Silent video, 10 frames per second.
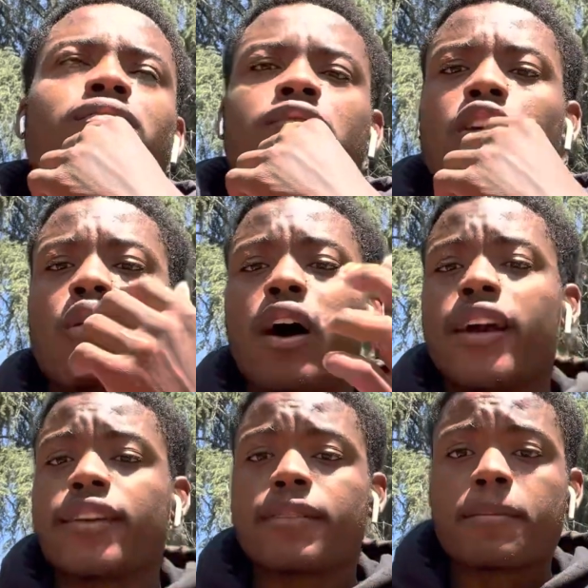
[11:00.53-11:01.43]
go
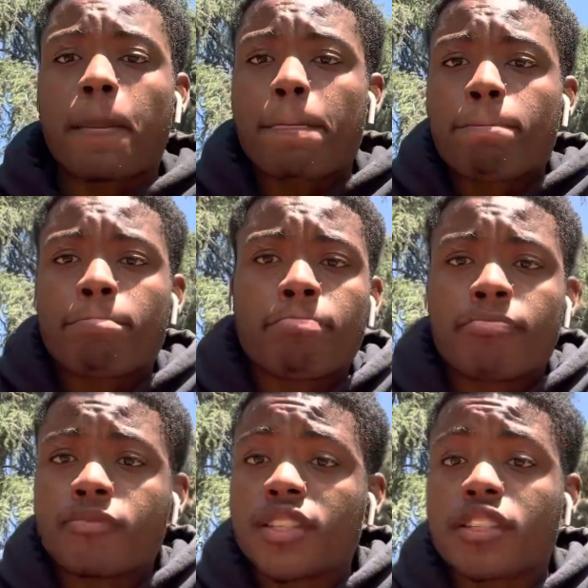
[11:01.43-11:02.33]
hike.
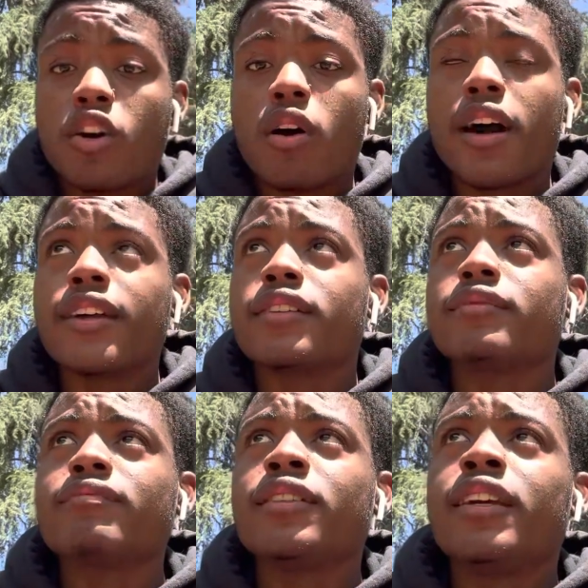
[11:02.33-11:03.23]
Just go hike.
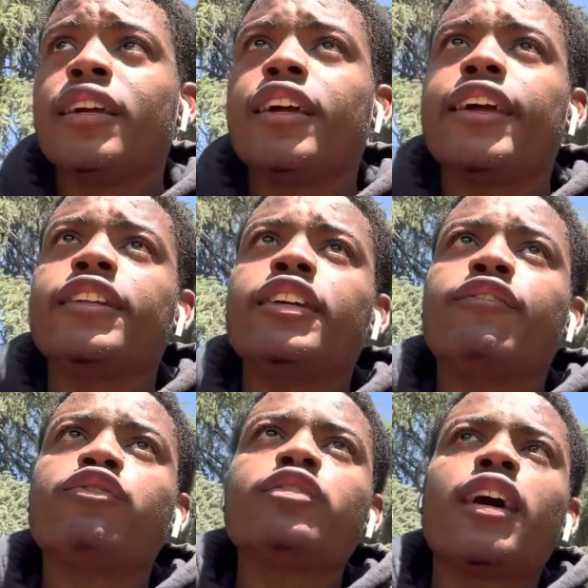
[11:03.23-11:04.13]
And
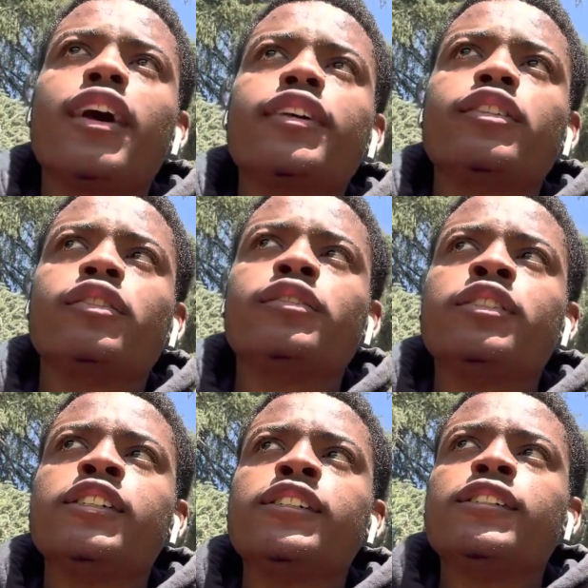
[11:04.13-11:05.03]
if you're not in a
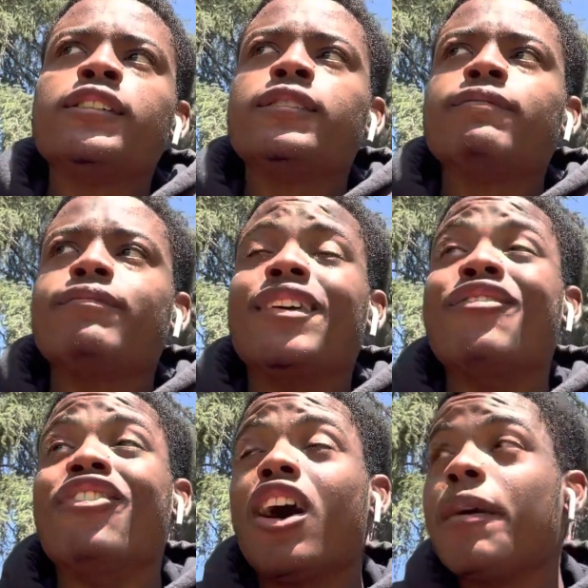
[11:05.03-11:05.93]

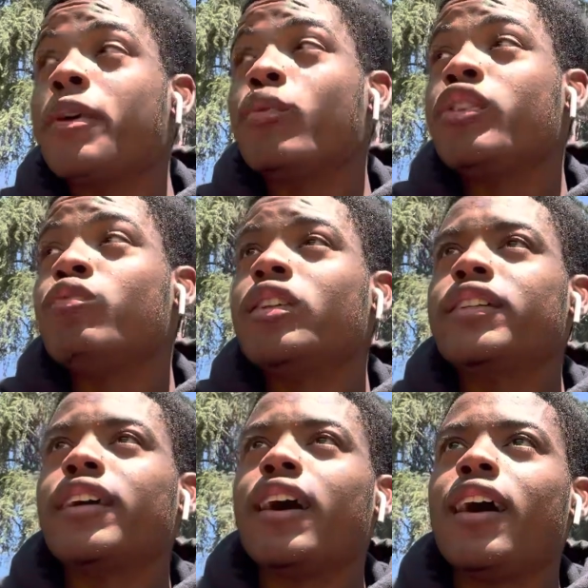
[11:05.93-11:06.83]
environment where you really
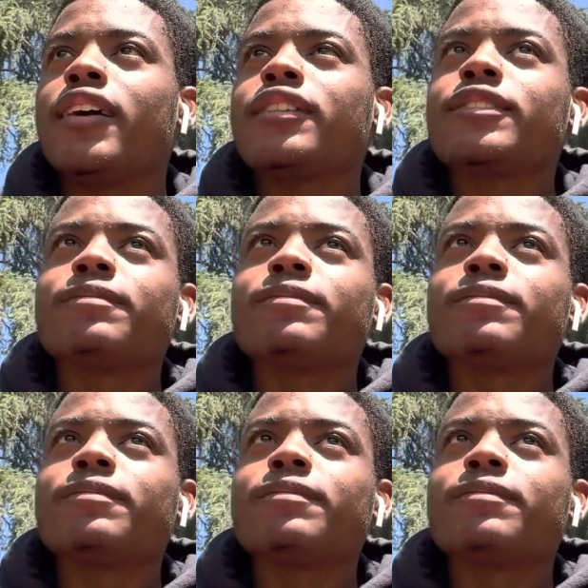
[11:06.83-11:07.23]
can hike,